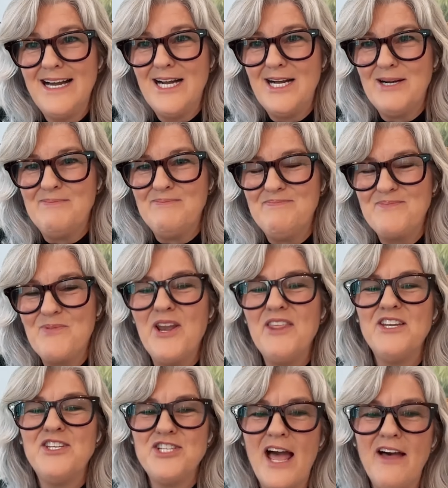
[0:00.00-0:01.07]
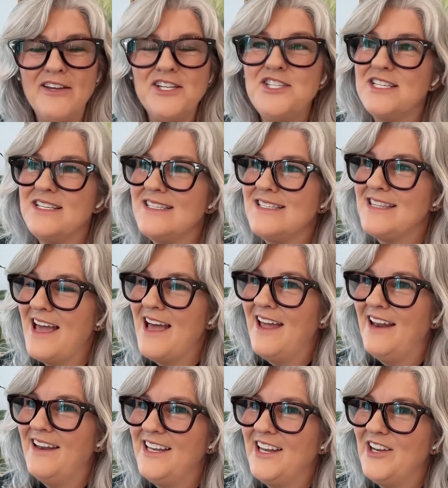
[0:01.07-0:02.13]
Um, one of the challenges
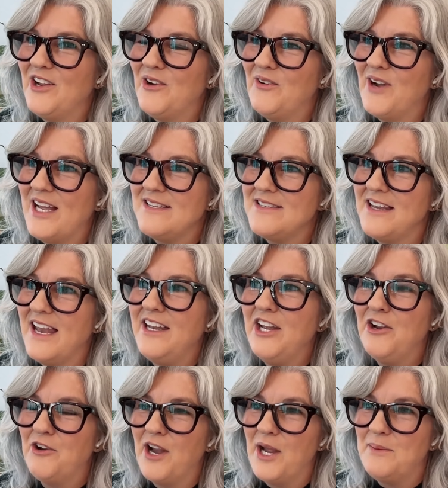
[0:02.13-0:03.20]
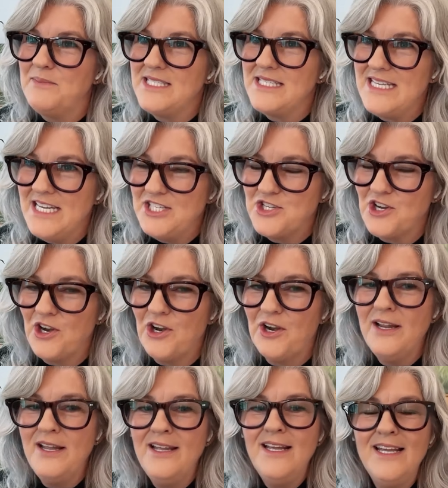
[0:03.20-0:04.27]
that, you know, as an Enneagram
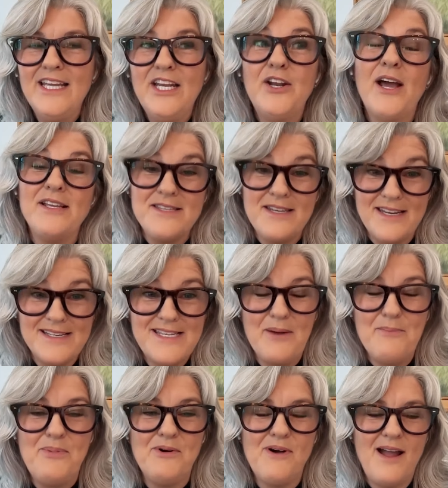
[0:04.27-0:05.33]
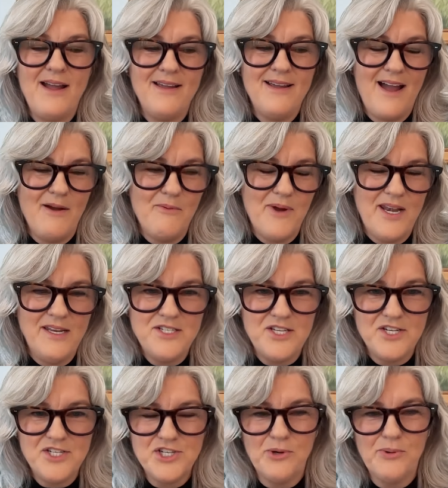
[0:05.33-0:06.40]
teacher, you know, as an example, I, I went
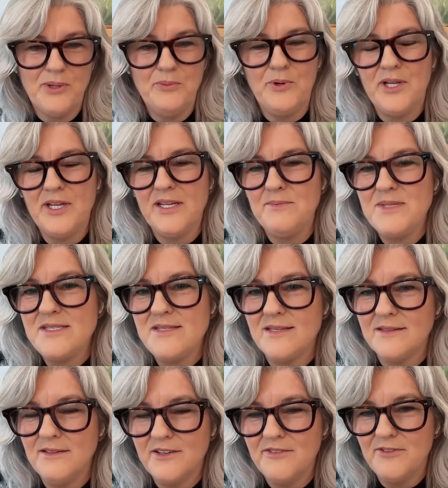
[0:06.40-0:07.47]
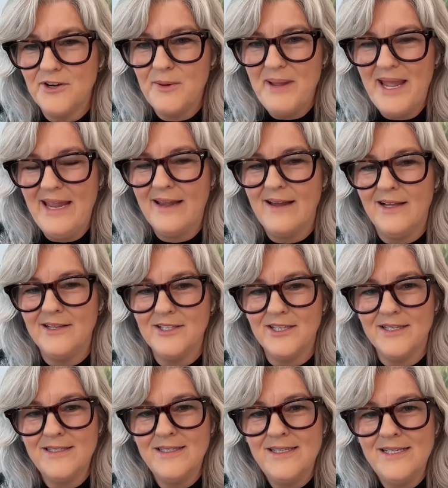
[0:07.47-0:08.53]
into Sherwin Williams to look for a paint
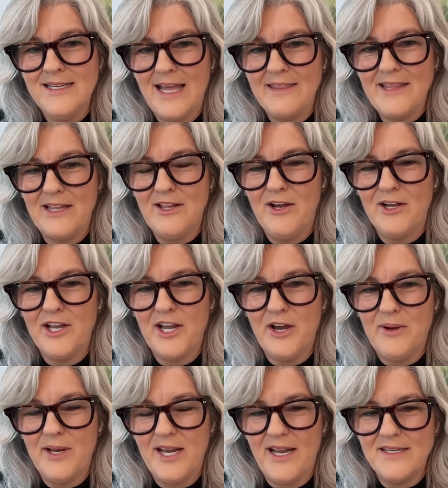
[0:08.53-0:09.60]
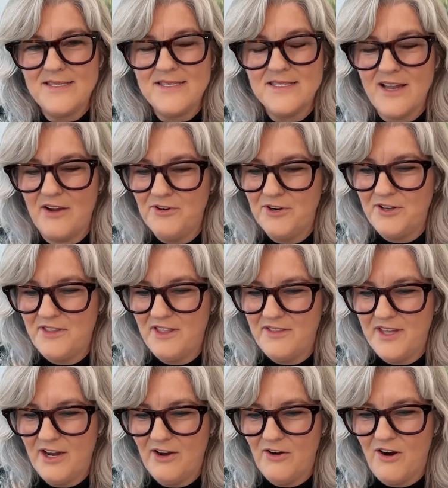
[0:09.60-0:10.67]
color not that long ago, and I discovered
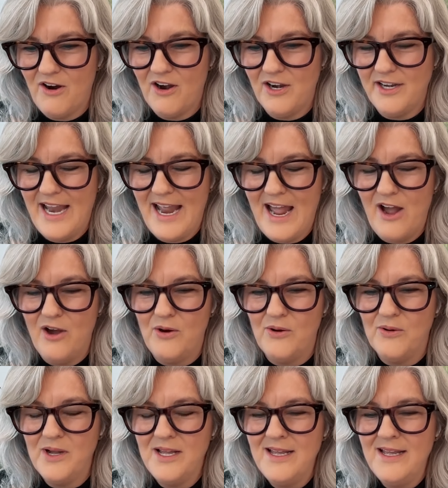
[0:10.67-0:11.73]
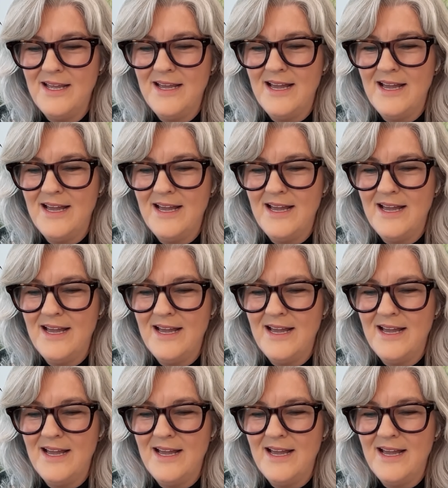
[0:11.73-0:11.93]
that there are now